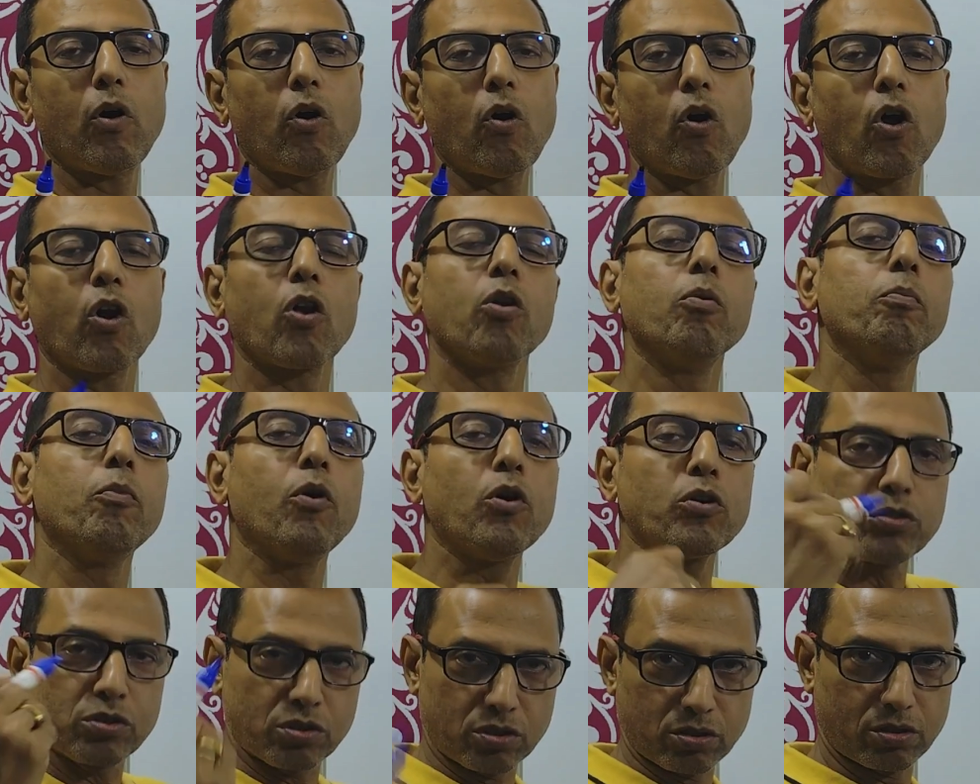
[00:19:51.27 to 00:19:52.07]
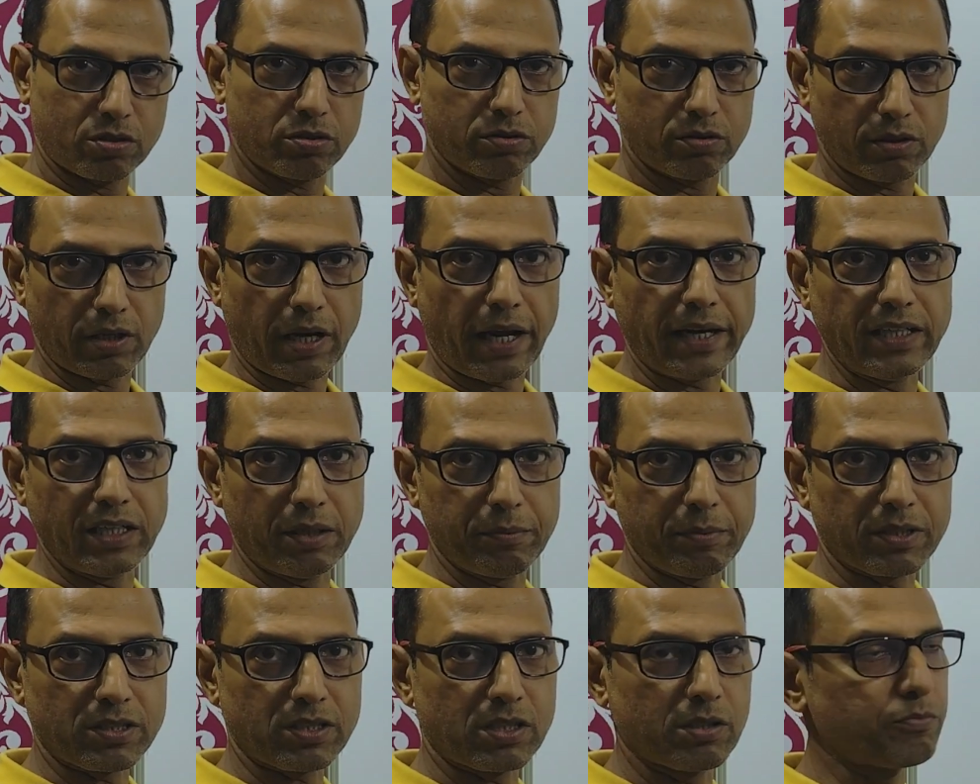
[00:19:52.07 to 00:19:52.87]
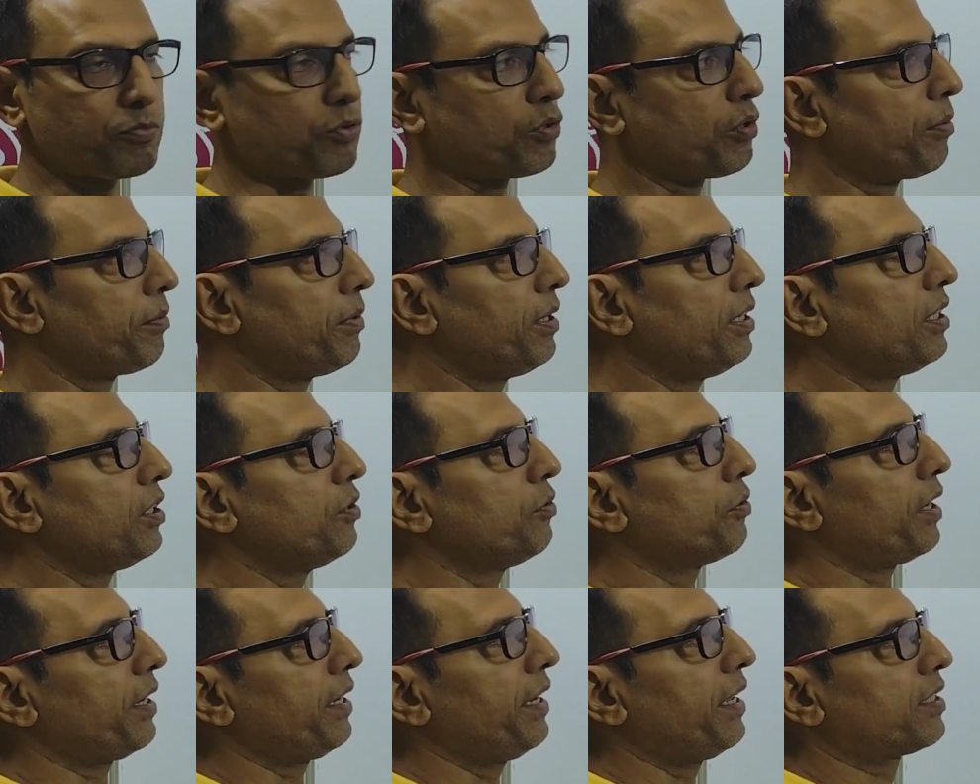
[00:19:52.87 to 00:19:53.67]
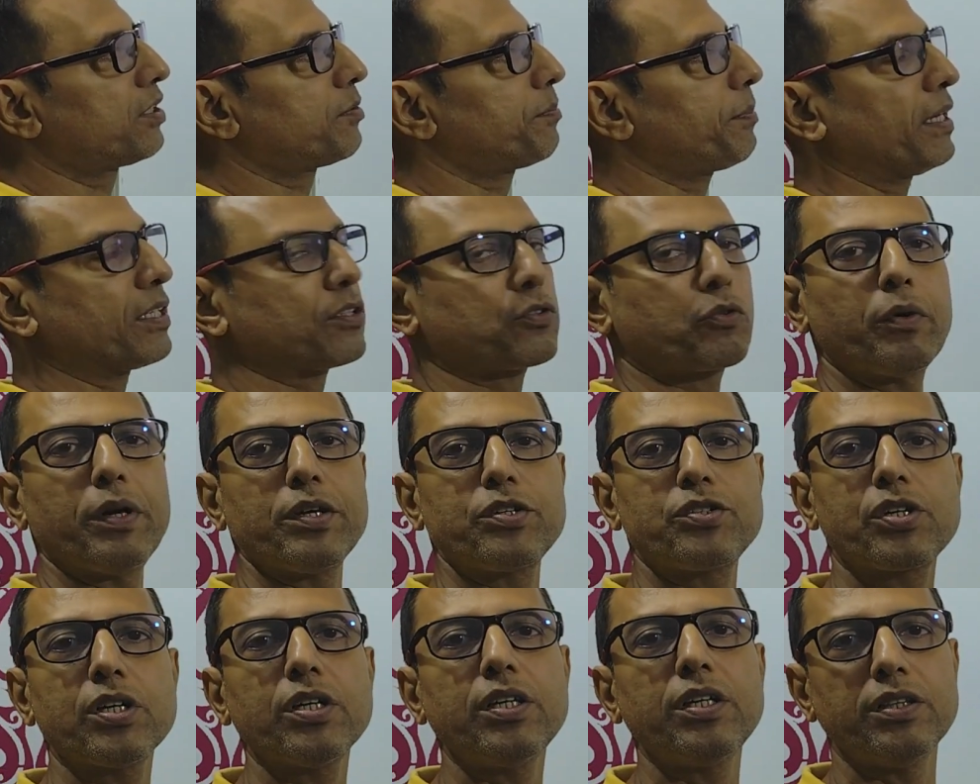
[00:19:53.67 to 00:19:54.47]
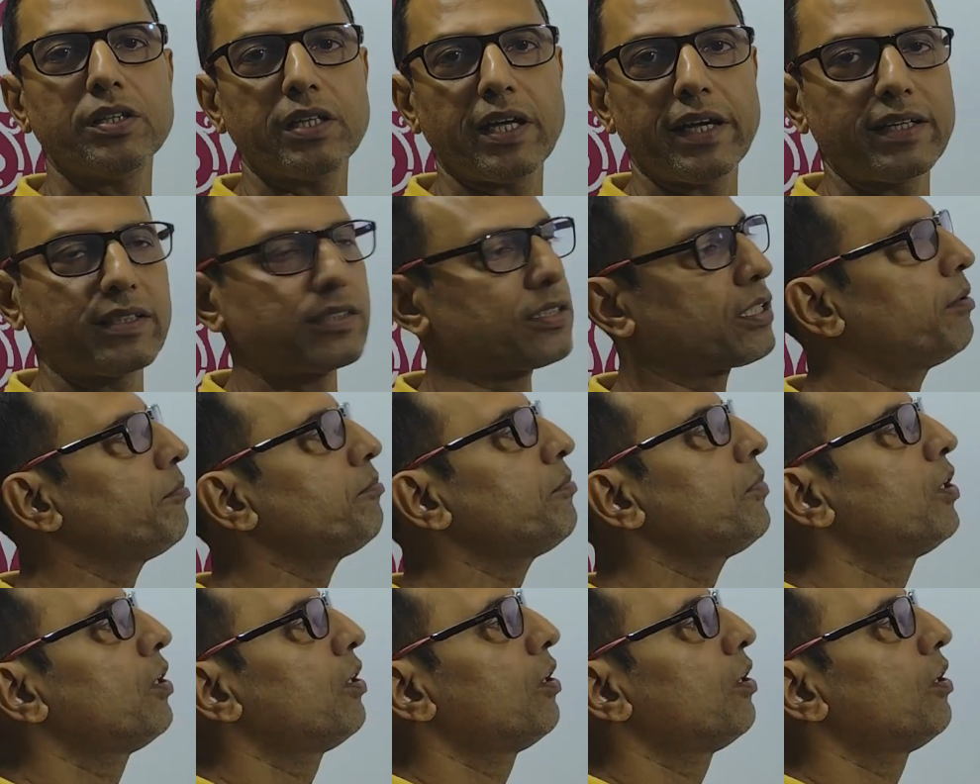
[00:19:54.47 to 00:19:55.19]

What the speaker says: almost 90% probability you can expect question in the exam